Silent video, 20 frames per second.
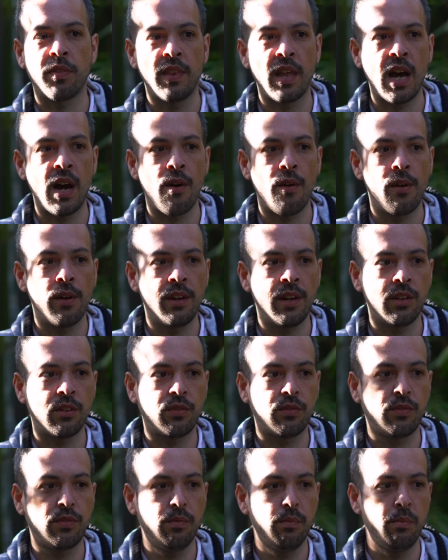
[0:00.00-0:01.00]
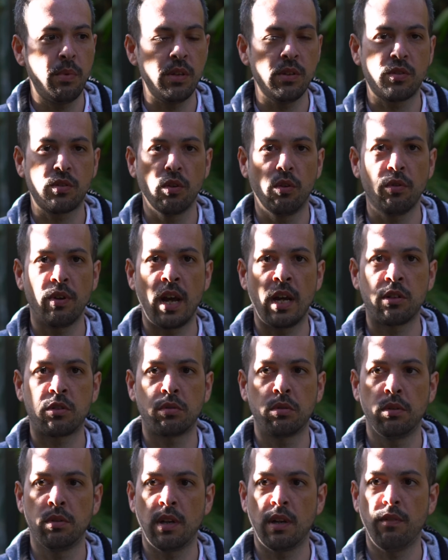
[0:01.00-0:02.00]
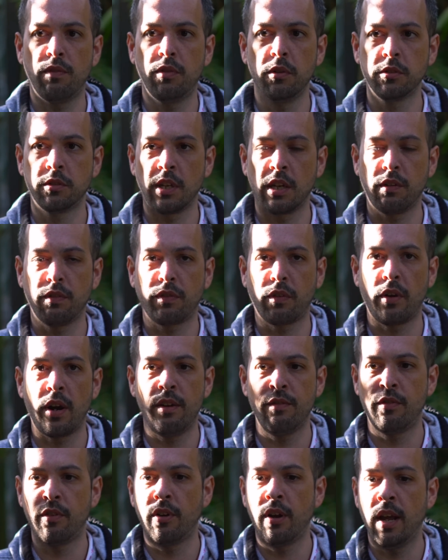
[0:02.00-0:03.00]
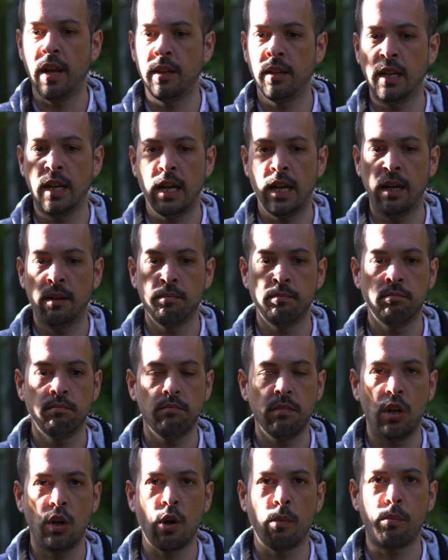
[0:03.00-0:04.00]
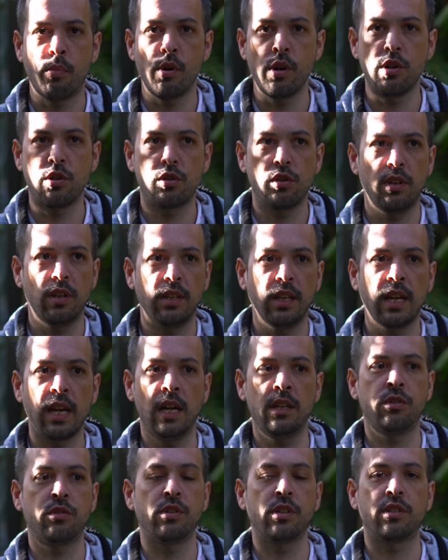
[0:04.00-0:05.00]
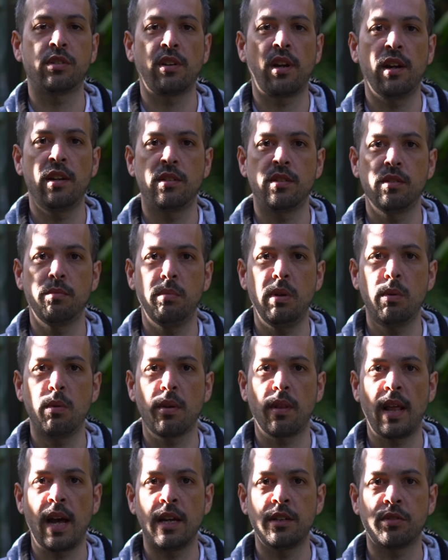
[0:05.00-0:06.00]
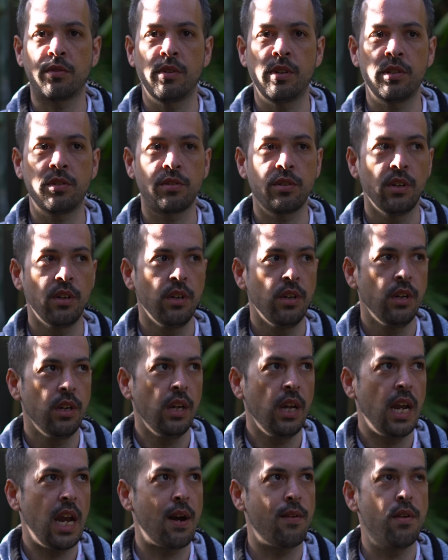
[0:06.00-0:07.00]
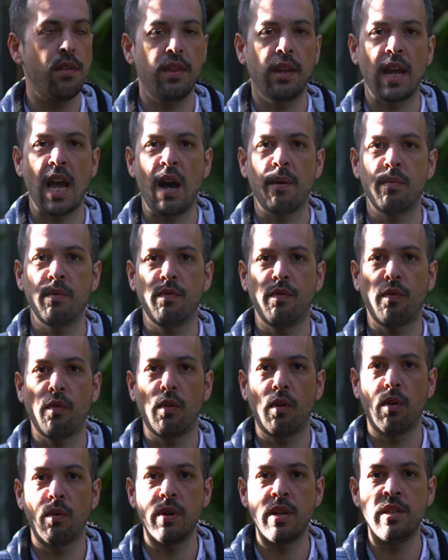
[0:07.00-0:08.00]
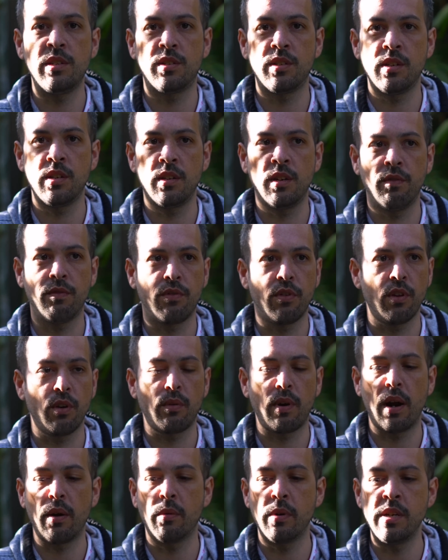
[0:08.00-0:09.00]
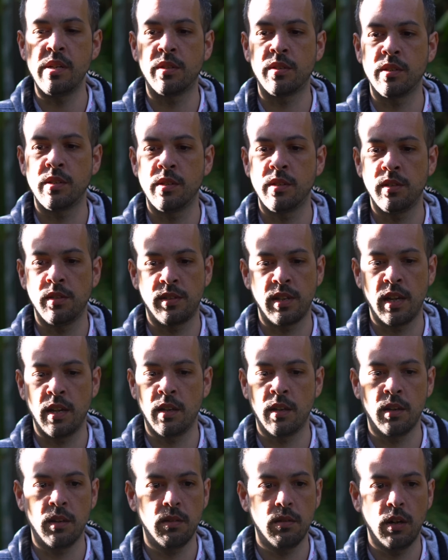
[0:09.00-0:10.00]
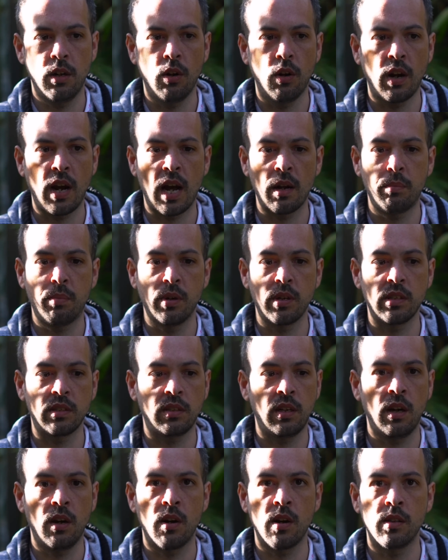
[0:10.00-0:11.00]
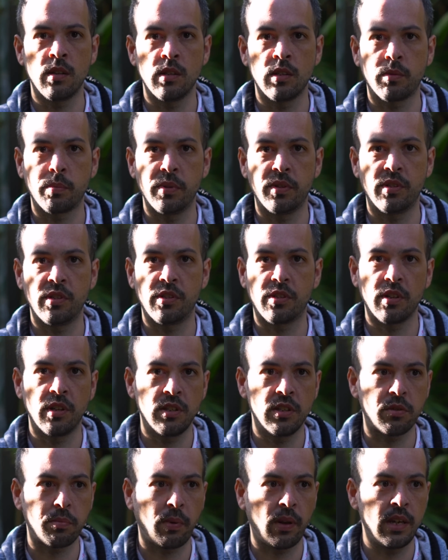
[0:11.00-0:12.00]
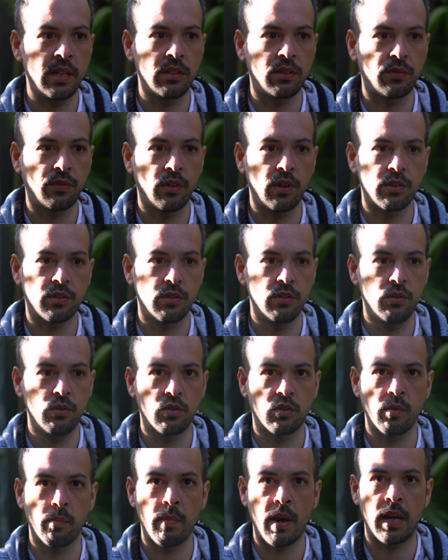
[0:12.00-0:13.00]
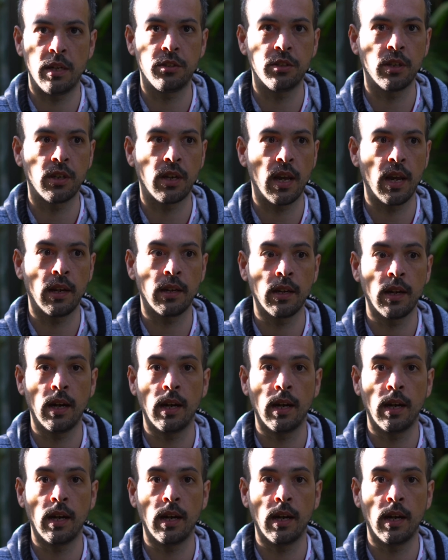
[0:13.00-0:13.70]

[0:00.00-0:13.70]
now, and it's been so natural that it feels like forever. And you know, I'm pretty sure that the guys are excited to be with Lazarus. Everything happened for a reason and for the right reasons, and you know, God put us here in this position, this place for us to do some magic, and